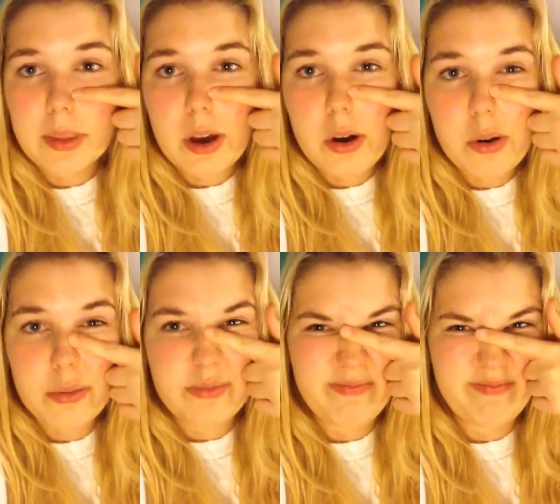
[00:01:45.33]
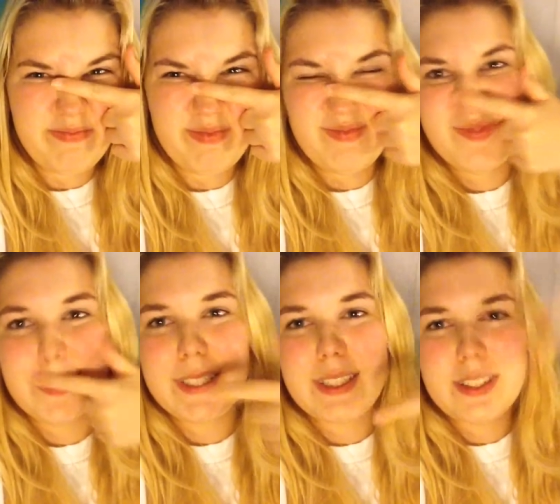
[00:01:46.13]
go
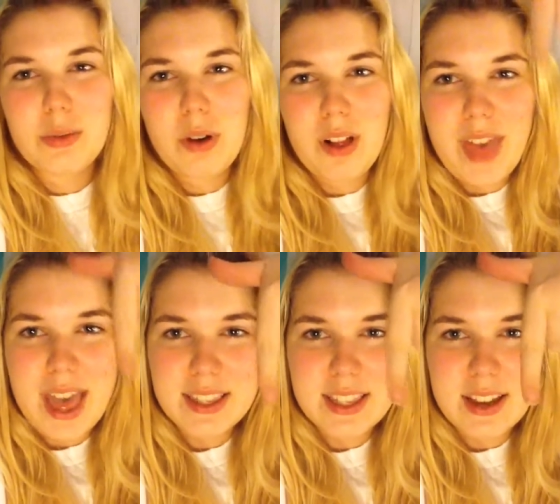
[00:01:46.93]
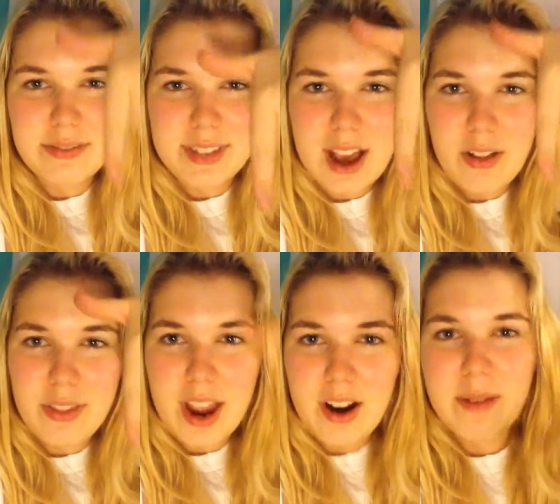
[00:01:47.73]
do all that stuff down
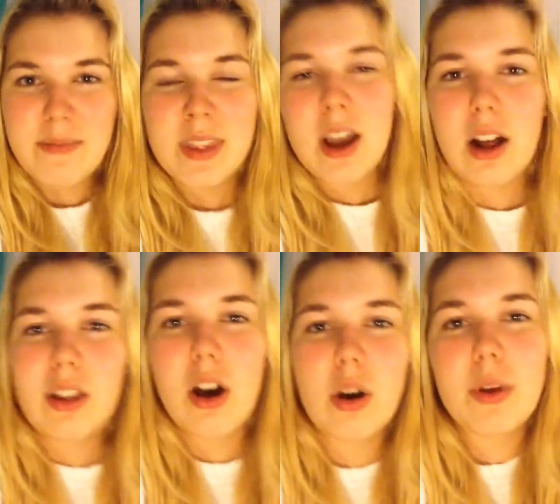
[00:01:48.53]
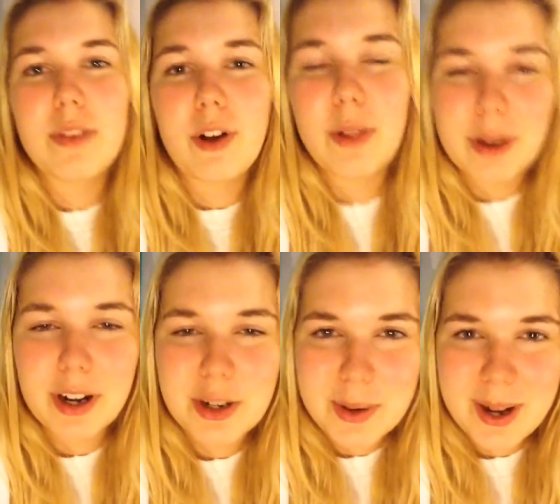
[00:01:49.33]
there, along with following
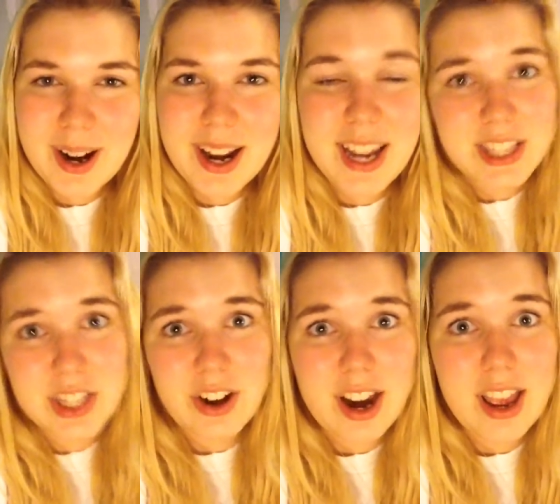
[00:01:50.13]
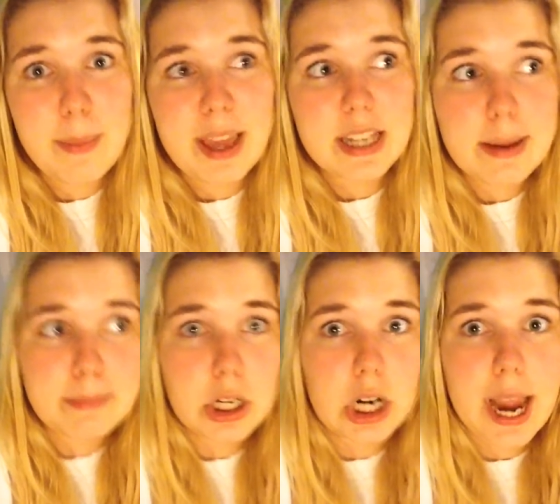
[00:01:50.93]
our Twitter and Instagram and
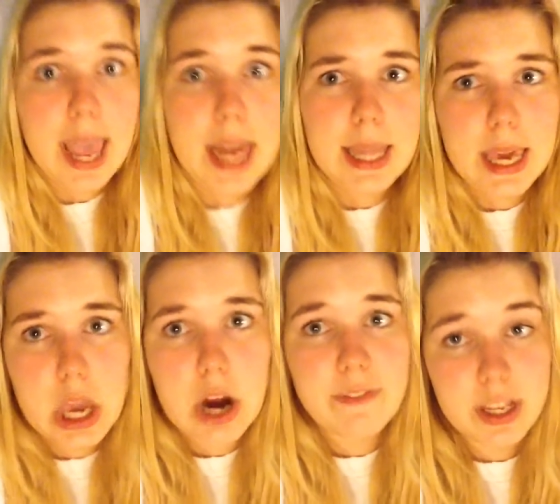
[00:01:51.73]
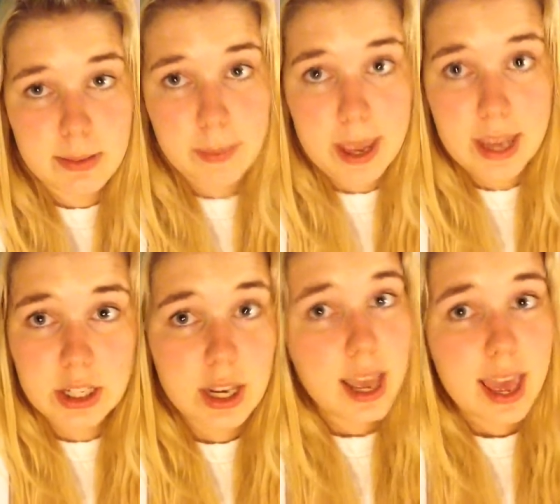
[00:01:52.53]
Tumblr and liking our Facebook
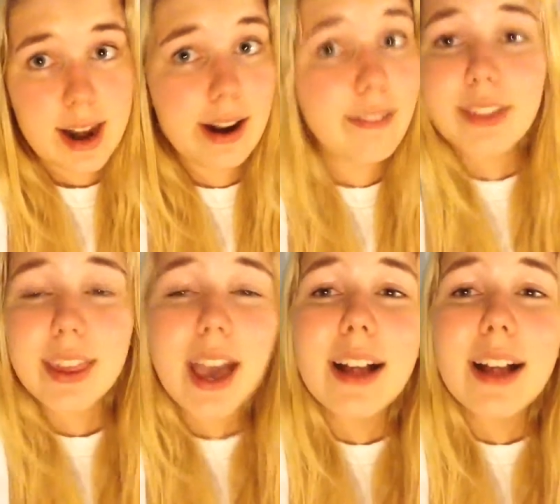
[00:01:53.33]
page and everything